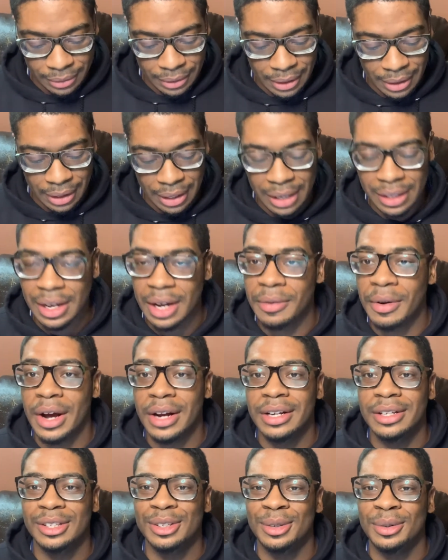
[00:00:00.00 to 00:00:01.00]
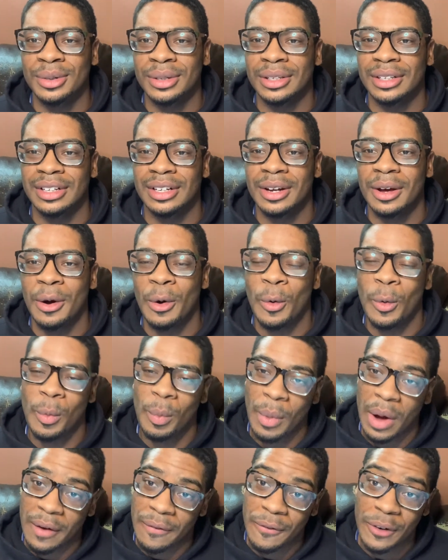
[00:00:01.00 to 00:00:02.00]
Let's get right into it.
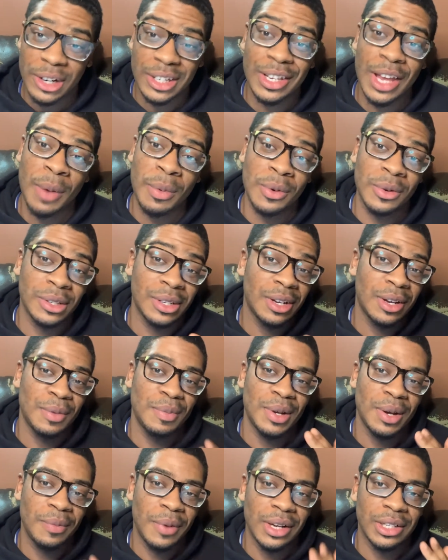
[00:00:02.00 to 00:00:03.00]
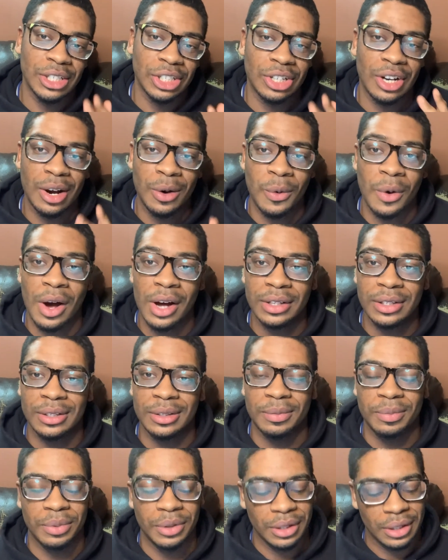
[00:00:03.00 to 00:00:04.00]
My first topic was going to be about Deshaun
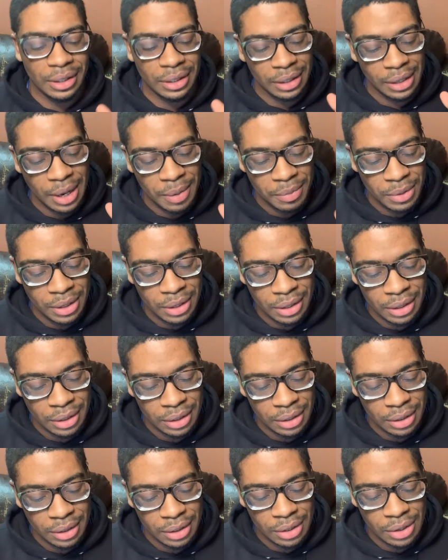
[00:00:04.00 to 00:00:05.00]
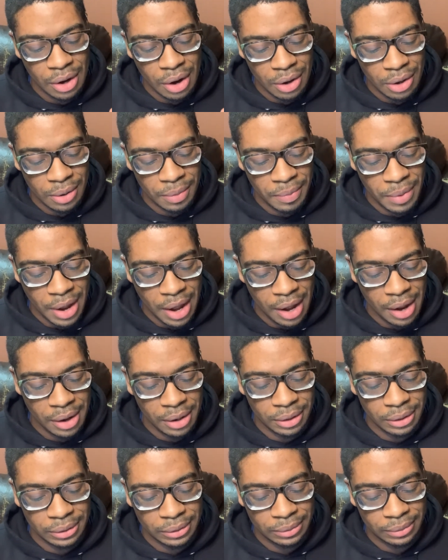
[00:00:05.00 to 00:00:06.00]
Watson, but let me talk
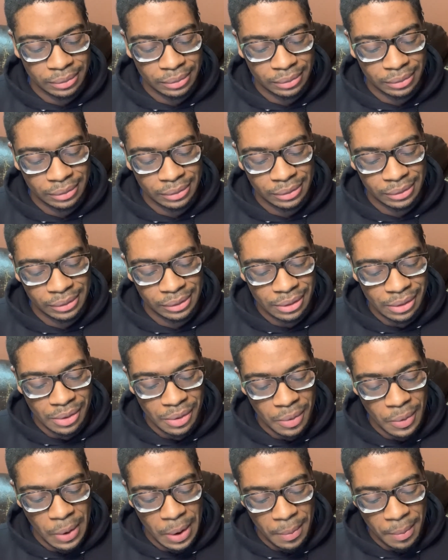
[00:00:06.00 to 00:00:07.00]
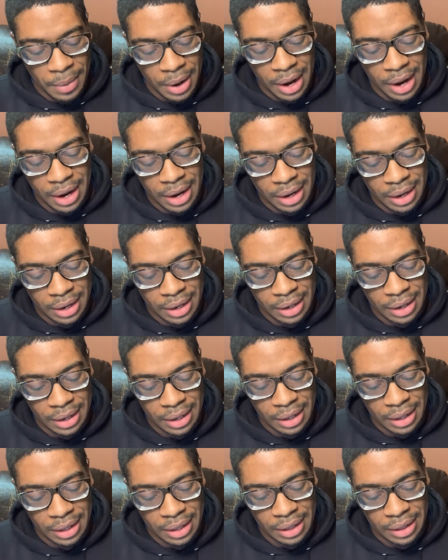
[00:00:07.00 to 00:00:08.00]
about what my...
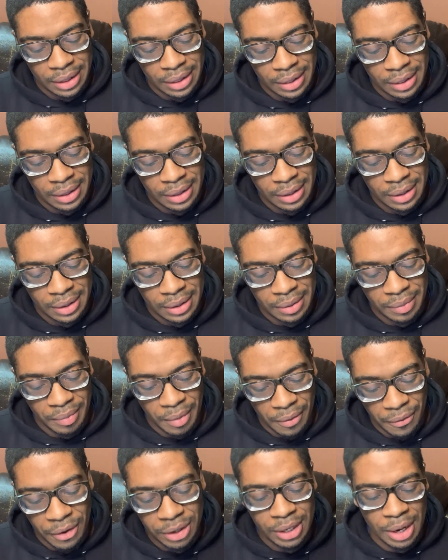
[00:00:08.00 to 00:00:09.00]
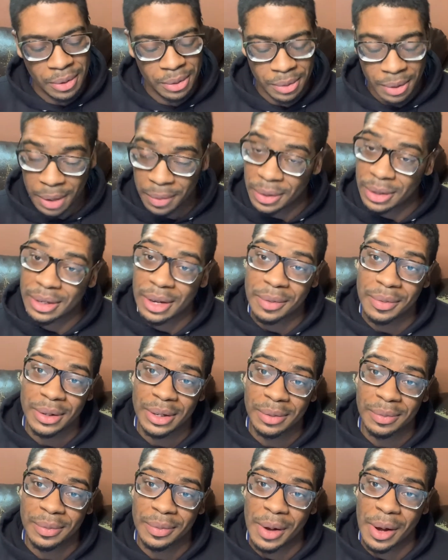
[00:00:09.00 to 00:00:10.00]
My first topic is going
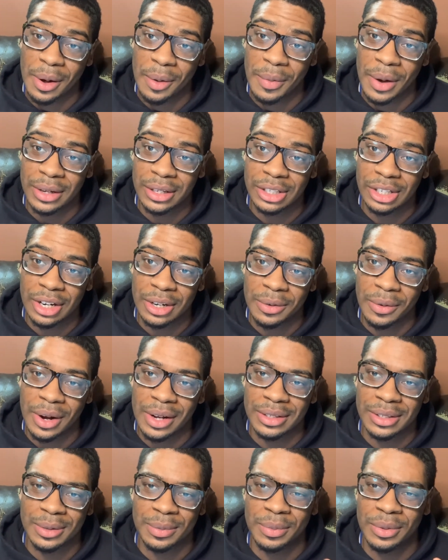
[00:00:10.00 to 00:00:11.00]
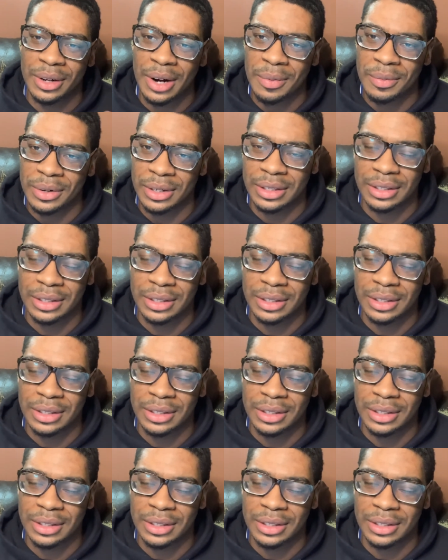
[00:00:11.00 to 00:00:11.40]
to be about Deshaun Watson, but I'm going